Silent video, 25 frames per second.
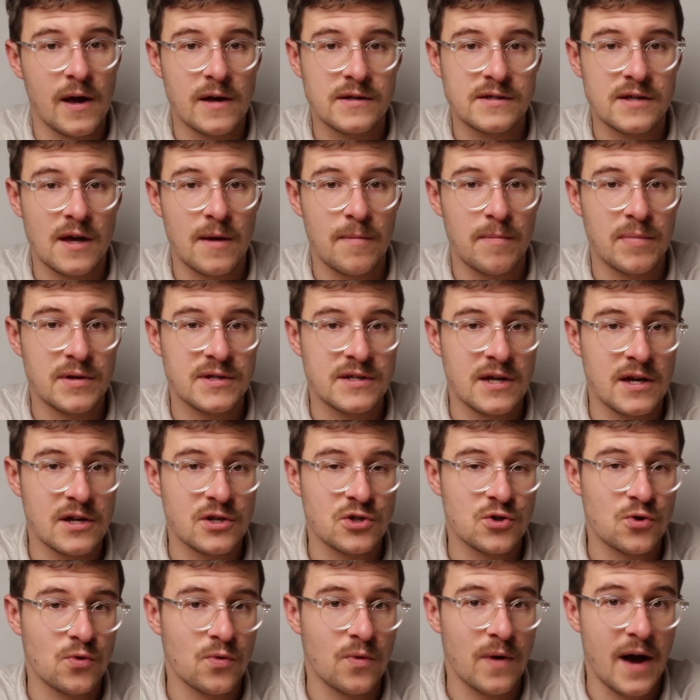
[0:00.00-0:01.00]
as a
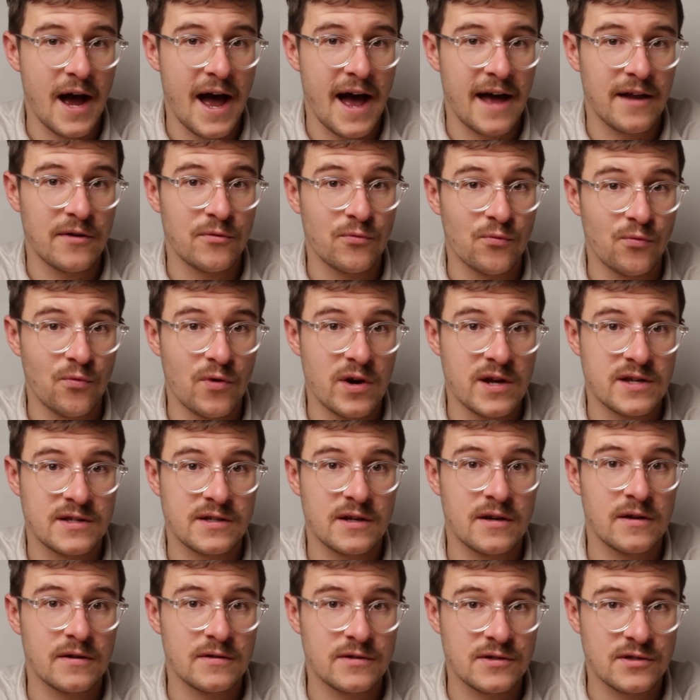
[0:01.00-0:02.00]
potential
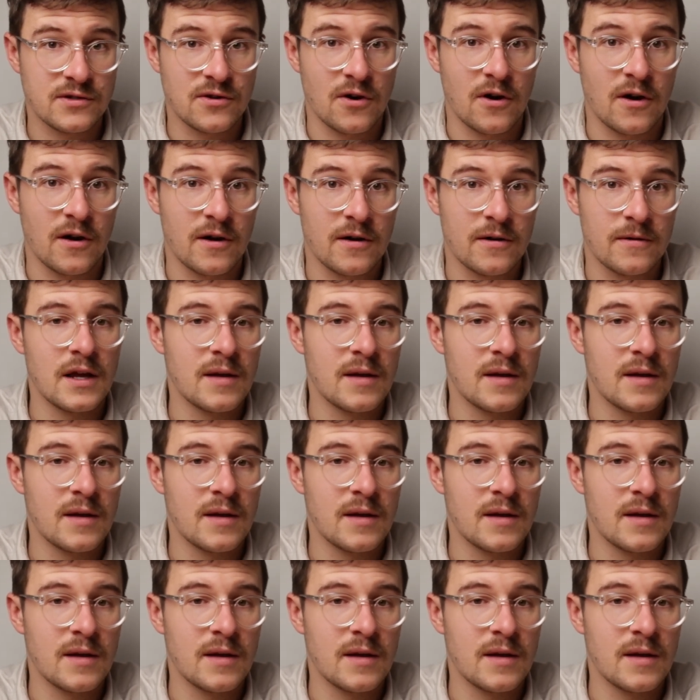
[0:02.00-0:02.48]
at-risk stock.